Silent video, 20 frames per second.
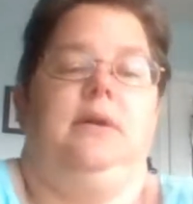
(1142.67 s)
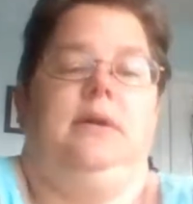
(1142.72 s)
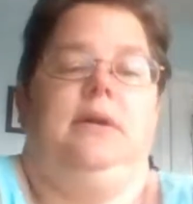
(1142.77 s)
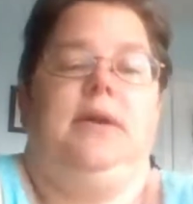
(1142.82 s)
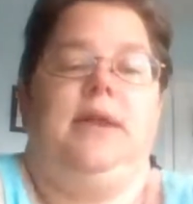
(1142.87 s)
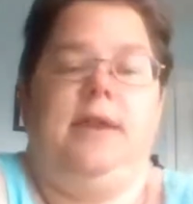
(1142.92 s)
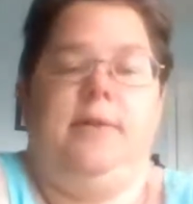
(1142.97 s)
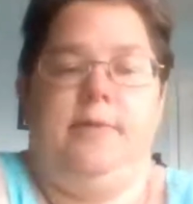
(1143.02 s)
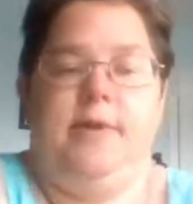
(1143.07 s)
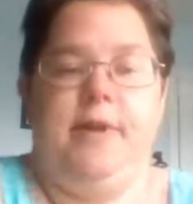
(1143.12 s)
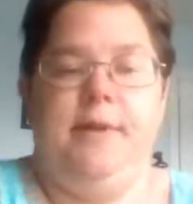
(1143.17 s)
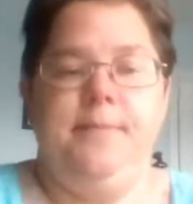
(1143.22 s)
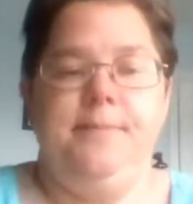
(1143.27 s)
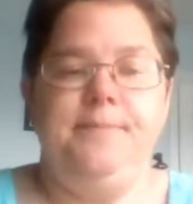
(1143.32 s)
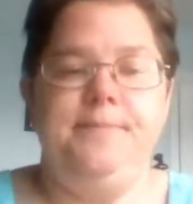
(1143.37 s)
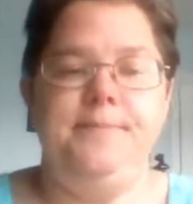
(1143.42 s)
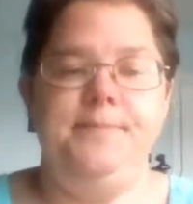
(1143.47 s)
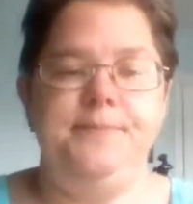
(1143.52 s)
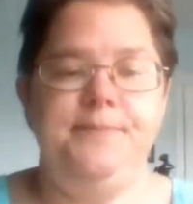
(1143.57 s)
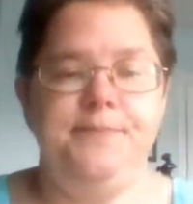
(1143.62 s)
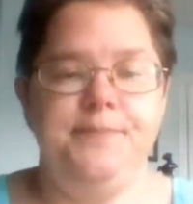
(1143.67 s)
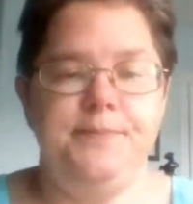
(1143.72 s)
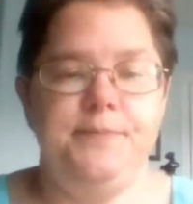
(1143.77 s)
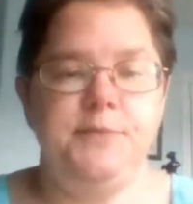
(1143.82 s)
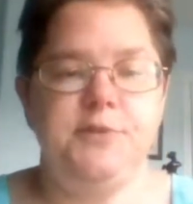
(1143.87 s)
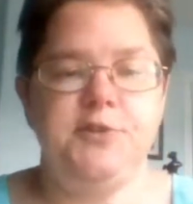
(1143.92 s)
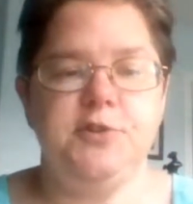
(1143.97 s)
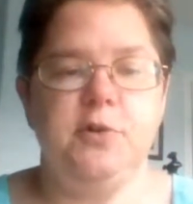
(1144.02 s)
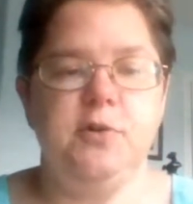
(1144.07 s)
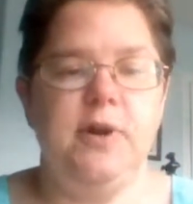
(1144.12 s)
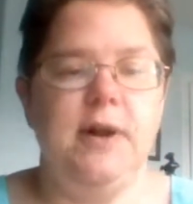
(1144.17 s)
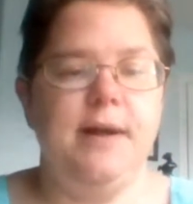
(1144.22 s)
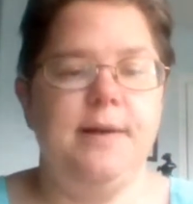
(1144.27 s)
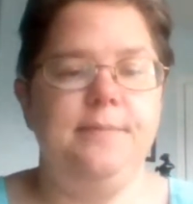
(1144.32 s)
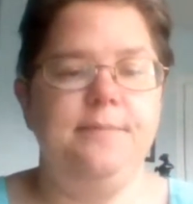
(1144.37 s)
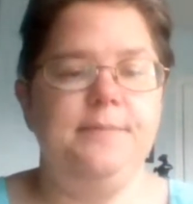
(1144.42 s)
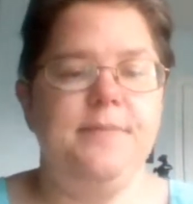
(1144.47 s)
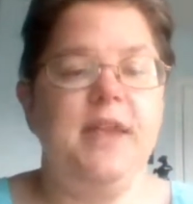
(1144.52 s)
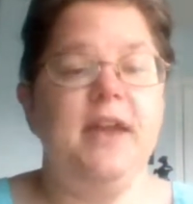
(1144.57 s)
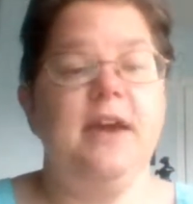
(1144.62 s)
Anyway, so
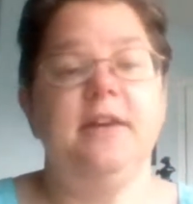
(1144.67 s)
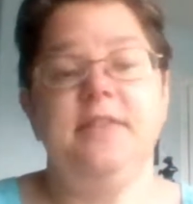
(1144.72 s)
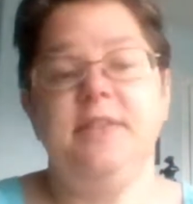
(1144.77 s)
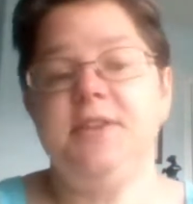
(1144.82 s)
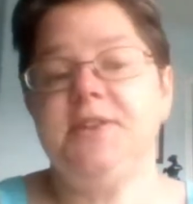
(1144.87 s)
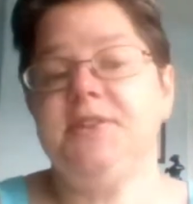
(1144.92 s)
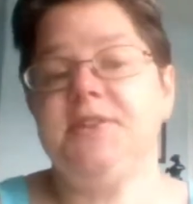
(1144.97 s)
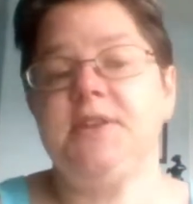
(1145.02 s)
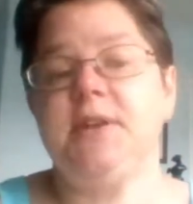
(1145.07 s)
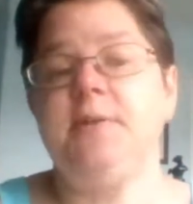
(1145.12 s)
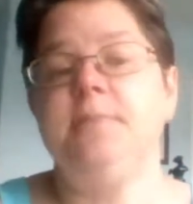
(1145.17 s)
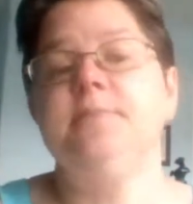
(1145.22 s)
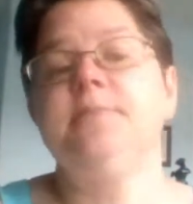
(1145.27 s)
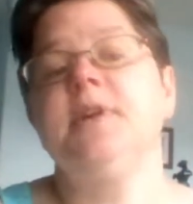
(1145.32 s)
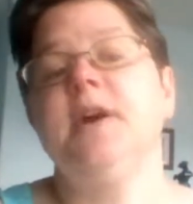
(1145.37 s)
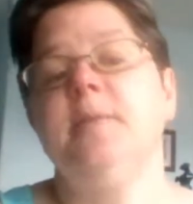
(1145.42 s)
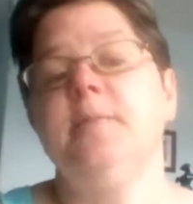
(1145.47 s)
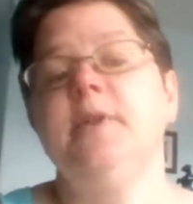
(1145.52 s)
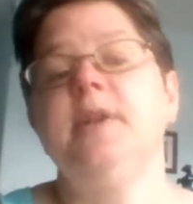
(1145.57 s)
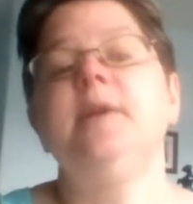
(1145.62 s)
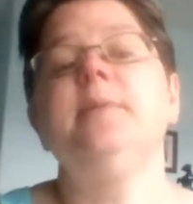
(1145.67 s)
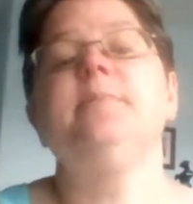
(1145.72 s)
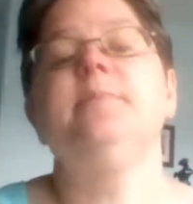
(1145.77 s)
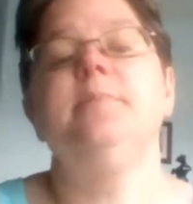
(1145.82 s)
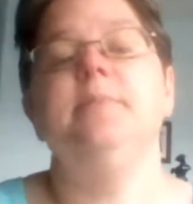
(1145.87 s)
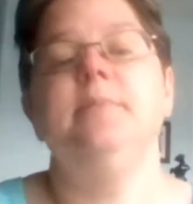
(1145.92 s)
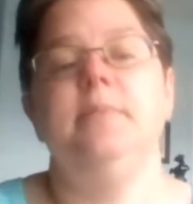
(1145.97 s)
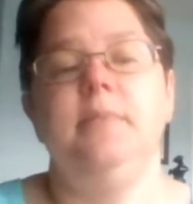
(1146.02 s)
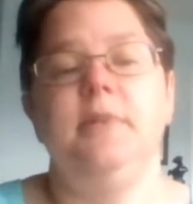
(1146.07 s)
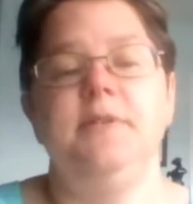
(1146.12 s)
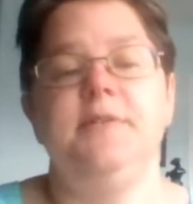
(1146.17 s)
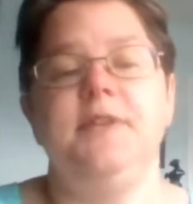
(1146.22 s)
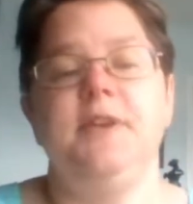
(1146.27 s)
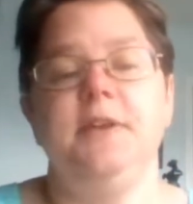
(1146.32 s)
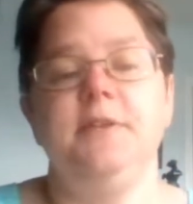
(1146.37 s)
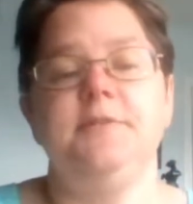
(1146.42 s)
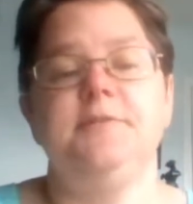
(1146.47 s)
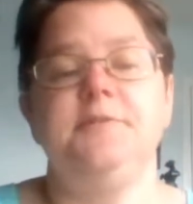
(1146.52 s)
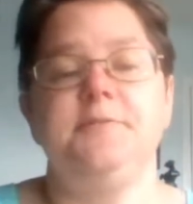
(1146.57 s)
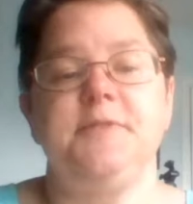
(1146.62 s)
this coming up at the
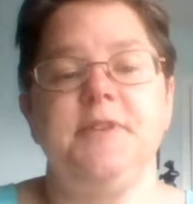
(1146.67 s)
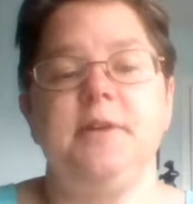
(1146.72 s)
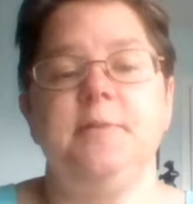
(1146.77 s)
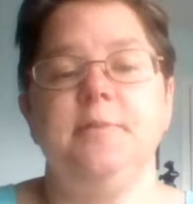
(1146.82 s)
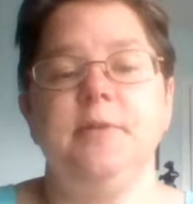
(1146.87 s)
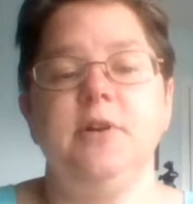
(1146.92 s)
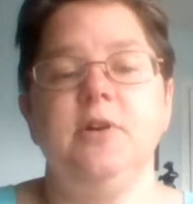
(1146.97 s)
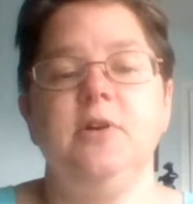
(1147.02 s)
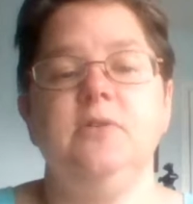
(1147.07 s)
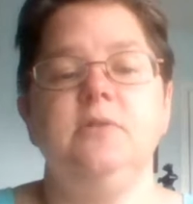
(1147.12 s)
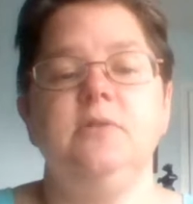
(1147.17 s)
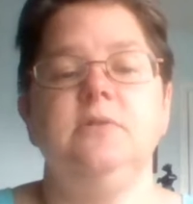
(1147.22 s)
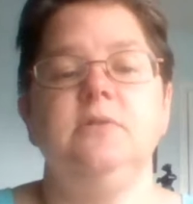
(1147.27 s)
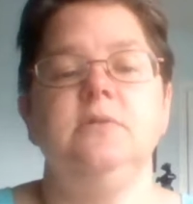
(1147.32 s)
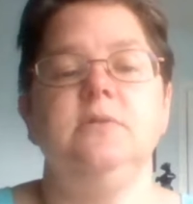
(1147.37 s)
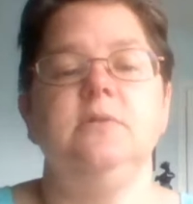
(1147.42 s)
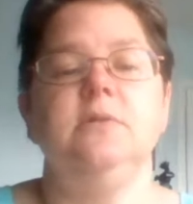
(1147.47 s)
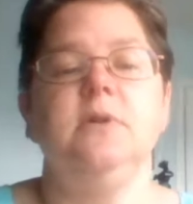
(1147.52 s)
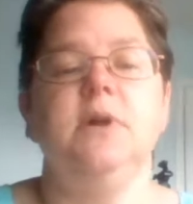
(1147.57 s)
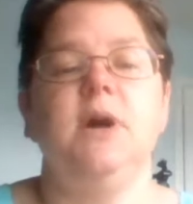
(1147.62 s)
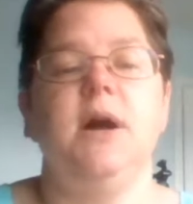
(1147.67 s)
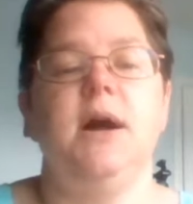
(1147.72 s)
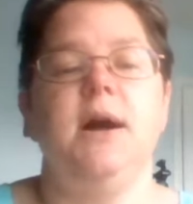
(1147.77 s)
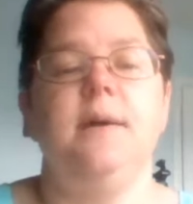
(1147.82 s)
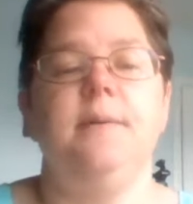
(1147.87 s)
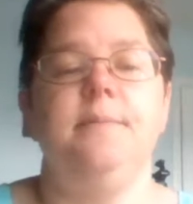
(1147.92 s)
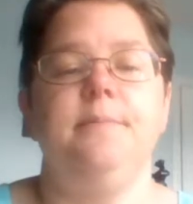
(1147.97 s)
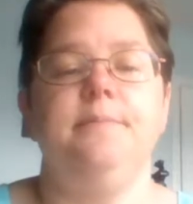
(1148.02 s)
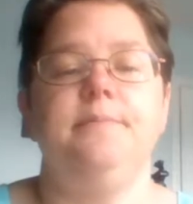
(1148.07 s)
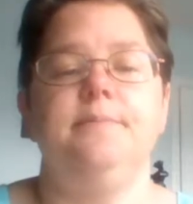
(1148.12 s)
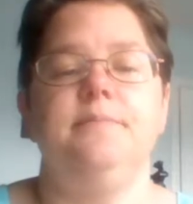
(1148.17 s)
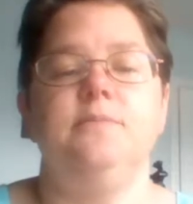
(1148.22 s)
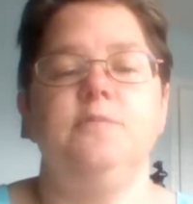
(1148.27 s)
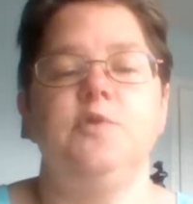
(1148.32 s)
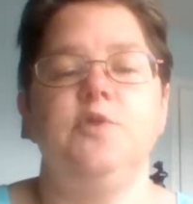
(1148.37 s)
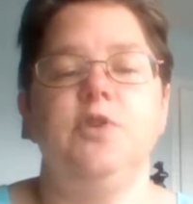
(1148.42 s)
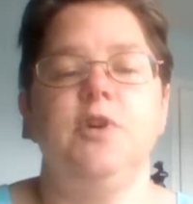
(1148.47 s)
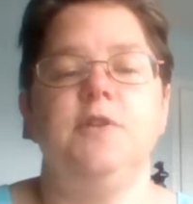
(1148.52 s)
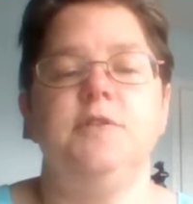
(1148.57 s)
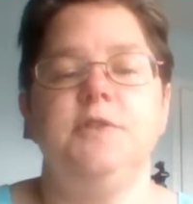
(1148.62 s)
end of September,
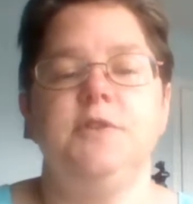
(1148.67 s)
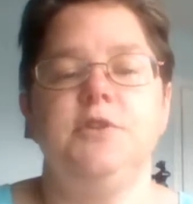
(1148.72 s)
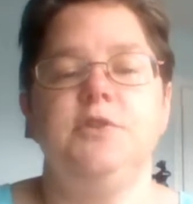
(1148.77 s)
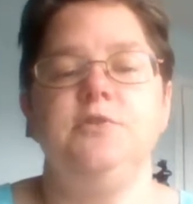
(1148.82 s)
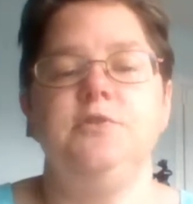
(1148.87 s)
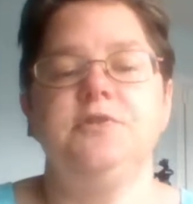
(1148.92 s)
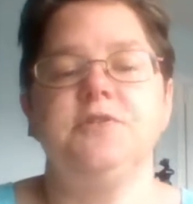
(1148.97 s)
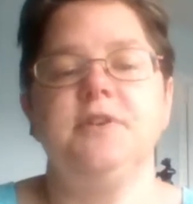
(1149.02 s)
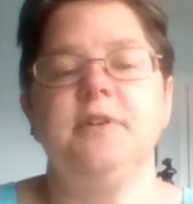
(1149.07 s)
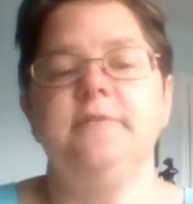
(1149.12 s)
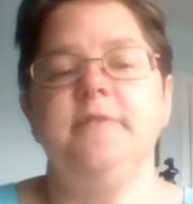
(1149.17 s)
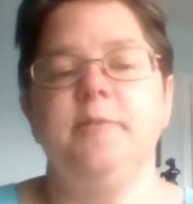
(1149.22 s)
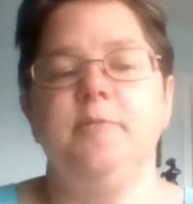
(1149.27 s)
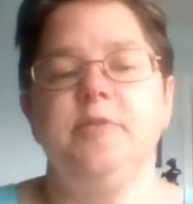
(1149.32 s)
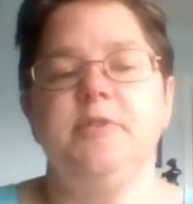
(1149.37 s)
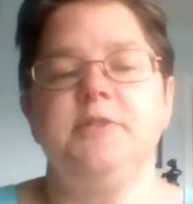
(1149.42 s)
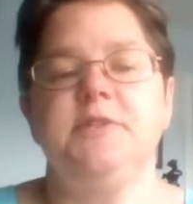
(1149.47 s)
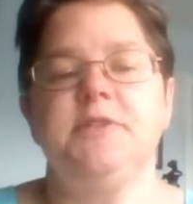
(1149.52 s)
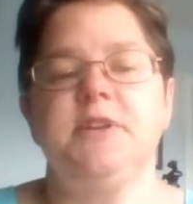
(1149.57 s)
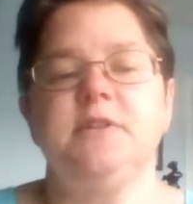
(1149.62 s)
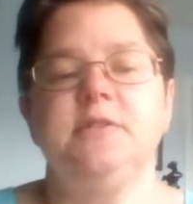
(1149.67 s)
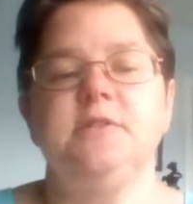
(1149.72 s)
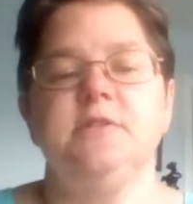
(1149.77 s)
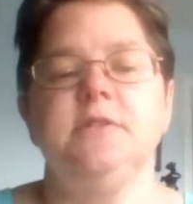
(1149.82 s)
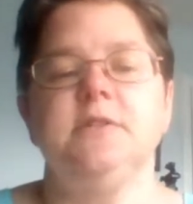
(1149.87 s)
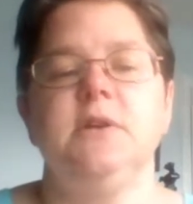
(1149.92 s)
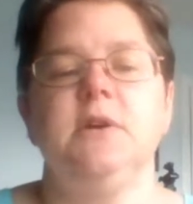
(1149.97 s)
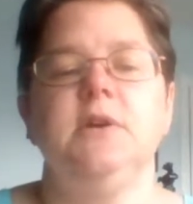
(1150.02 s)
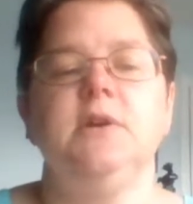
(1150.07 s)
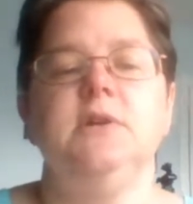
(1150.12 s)
we're on the new Discovery Princess.